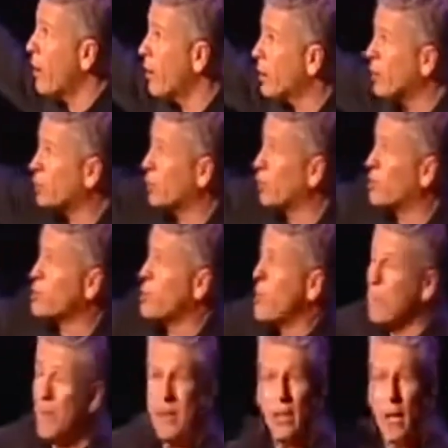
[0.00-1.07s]

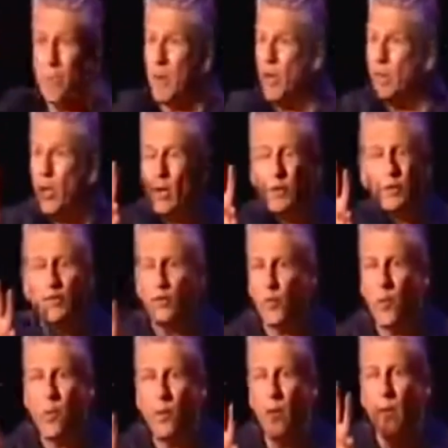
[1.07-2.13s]
characters made up of those
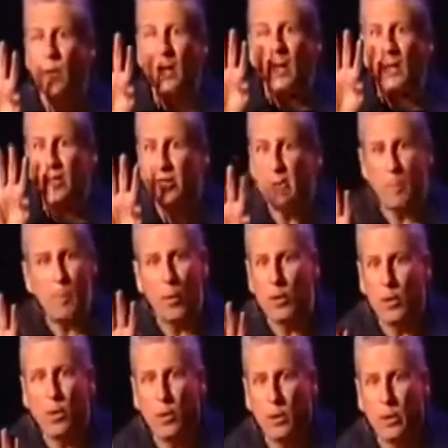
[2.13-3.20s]
4
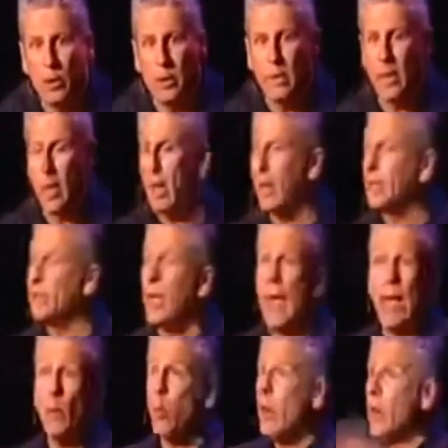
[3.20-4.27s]
simple nucleotides.
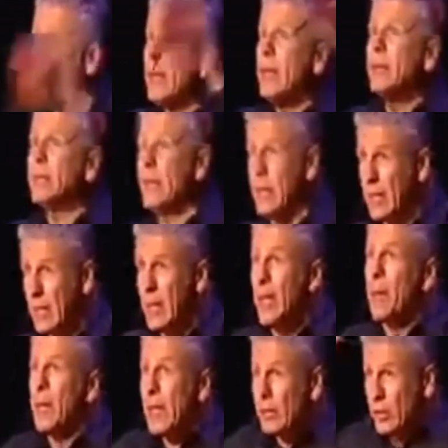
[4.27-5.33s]
And when they
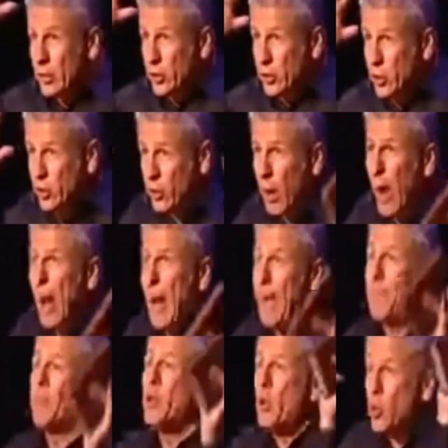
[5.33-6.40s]
did, they
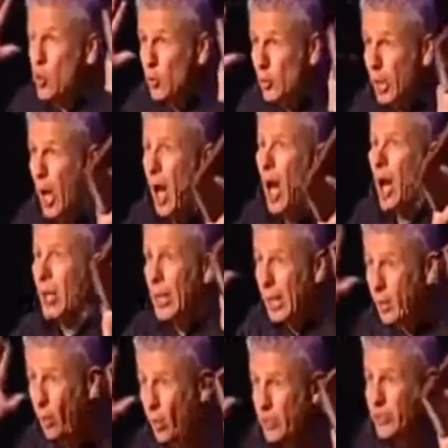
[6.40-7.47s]
described who God
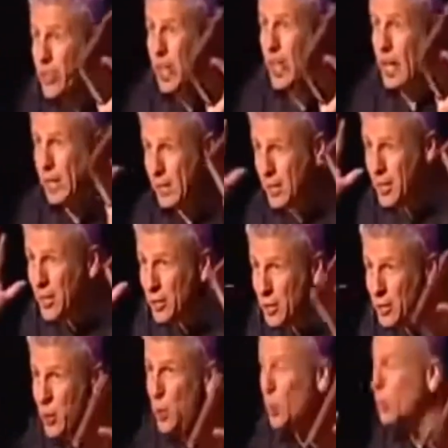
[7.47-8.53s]
had ordained
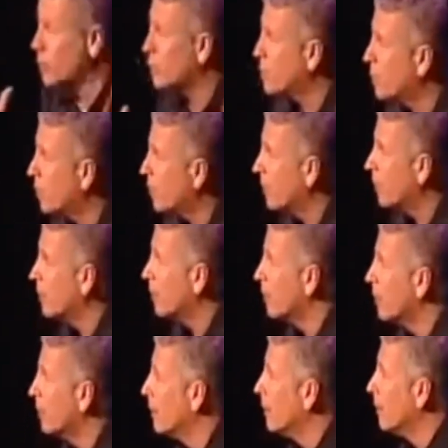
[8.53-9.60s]
you to be.
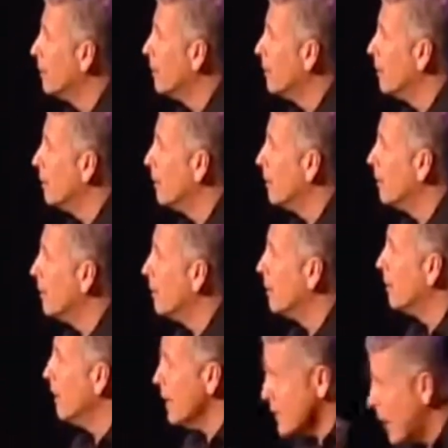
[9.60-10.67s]

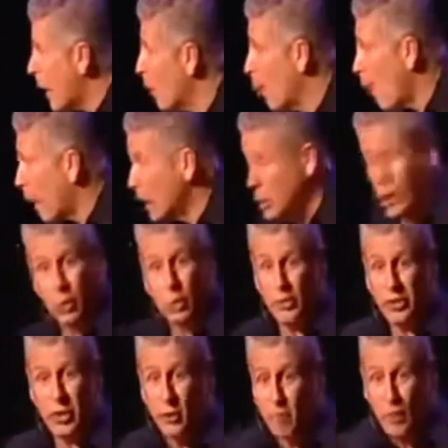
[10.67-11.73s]
In that one
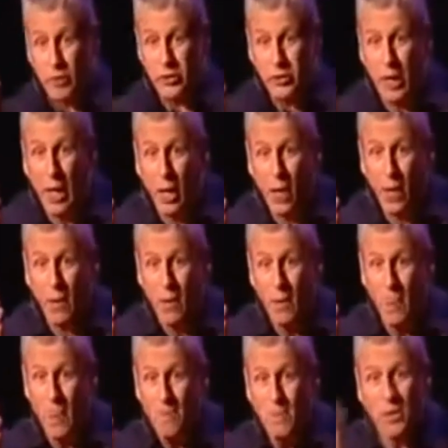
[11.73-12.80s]
little simple cell.
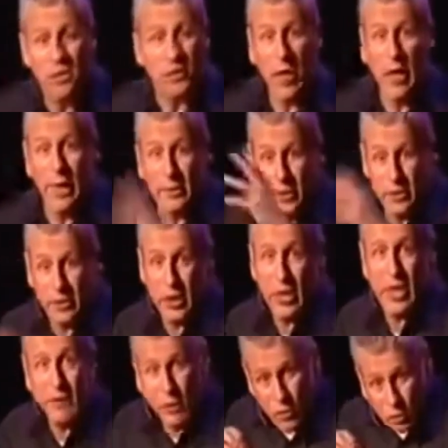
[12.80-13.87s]
Scientists
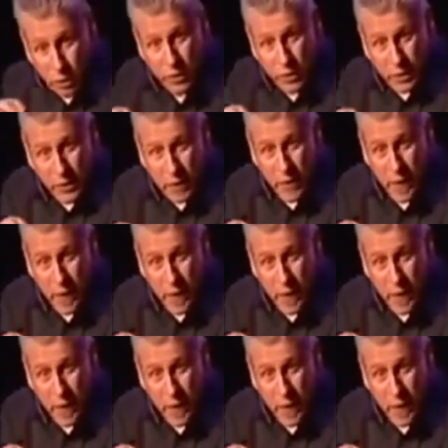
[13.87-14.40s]
say if you took the